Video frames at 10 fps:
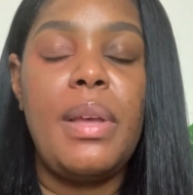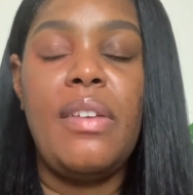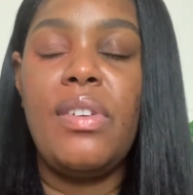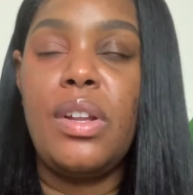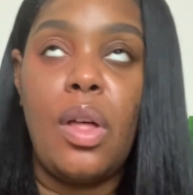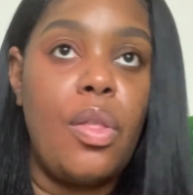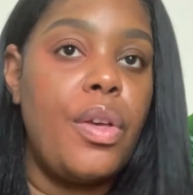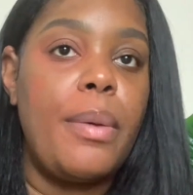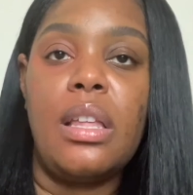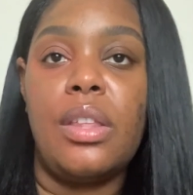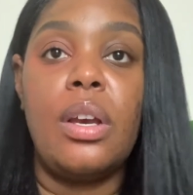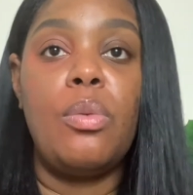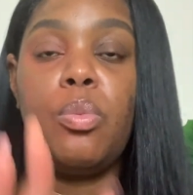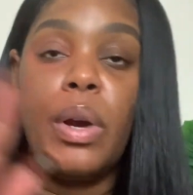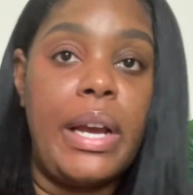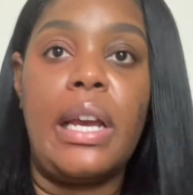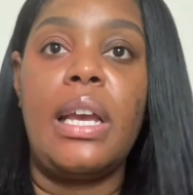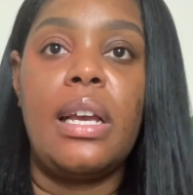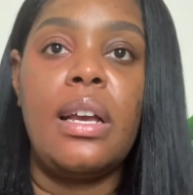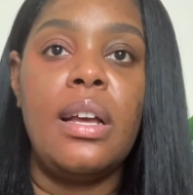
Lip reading: Even though they're wearing